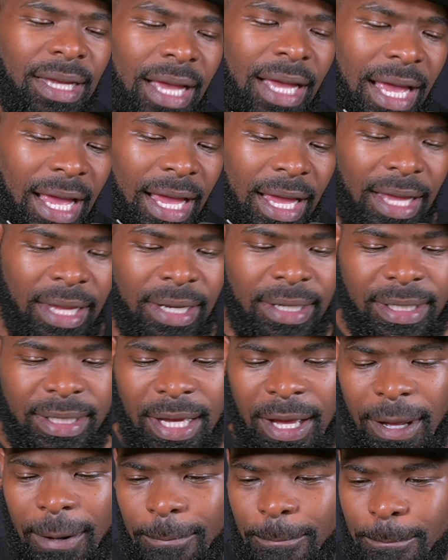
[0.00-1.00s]
And
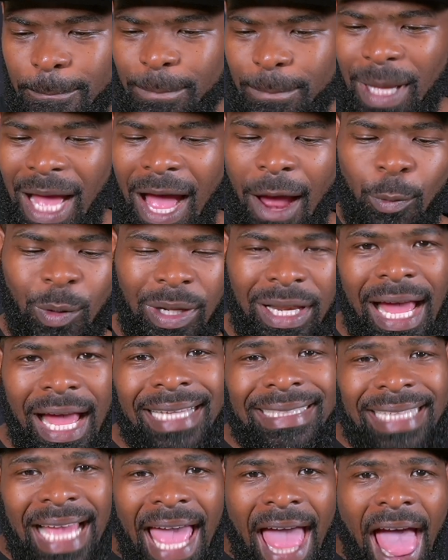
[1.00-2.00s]
I
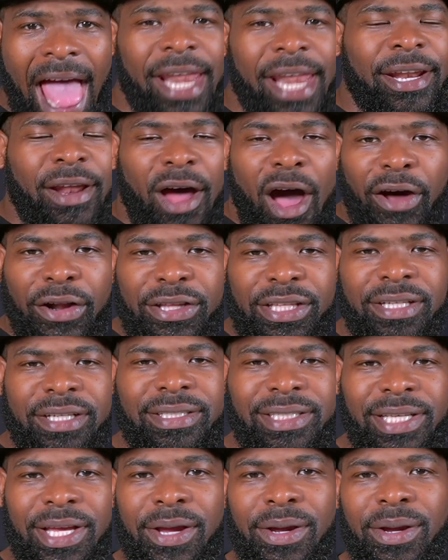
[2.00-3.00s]
realized I had an audience
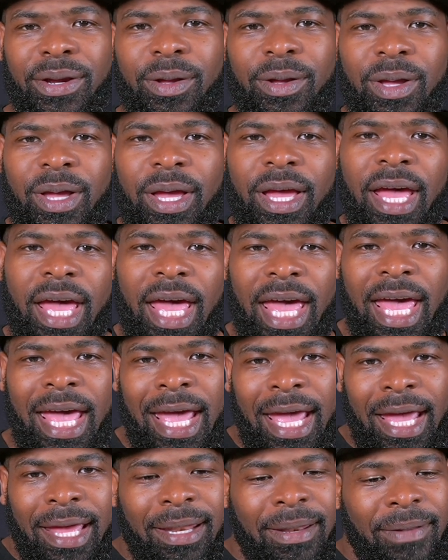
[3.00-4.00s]
here,
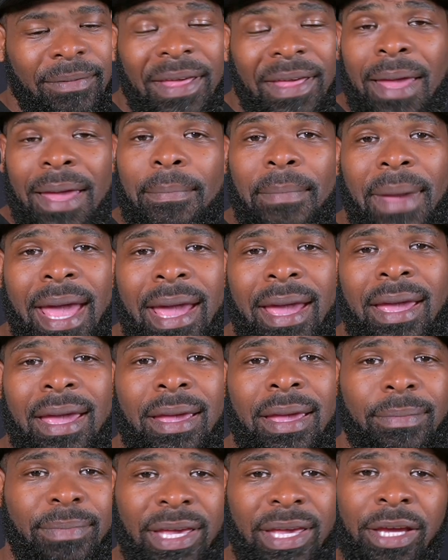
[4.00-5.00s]
and they may
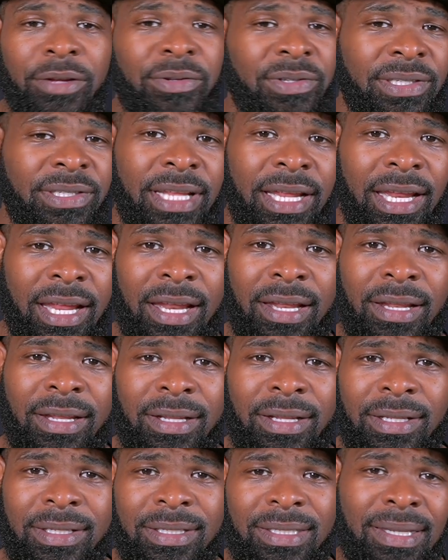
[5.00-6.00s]
be interested in
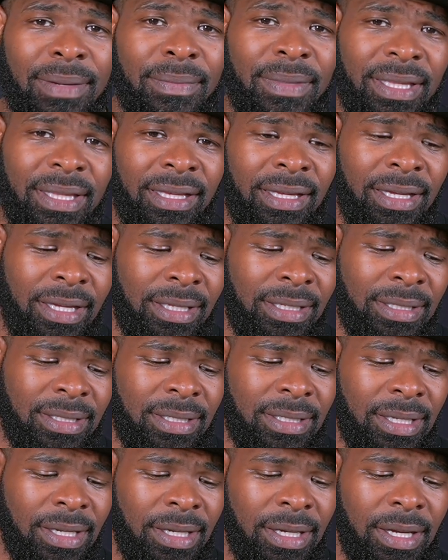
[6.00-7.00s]
some of these
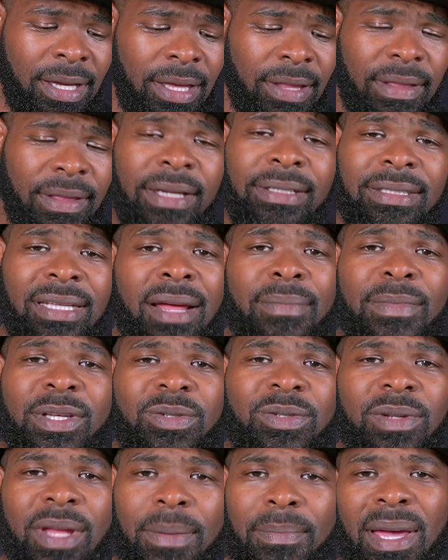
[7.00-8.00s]
things that I'm
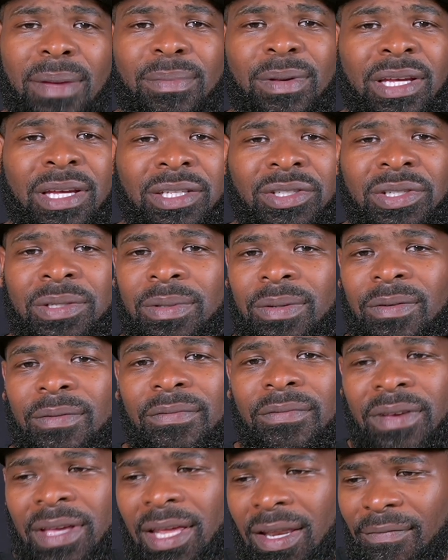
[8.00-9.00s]
into. They may be into
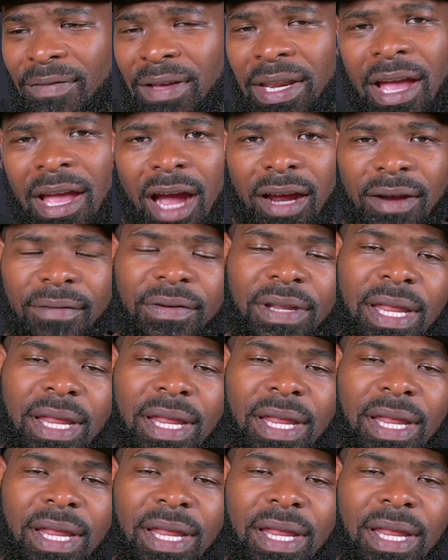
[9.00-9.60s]
videography.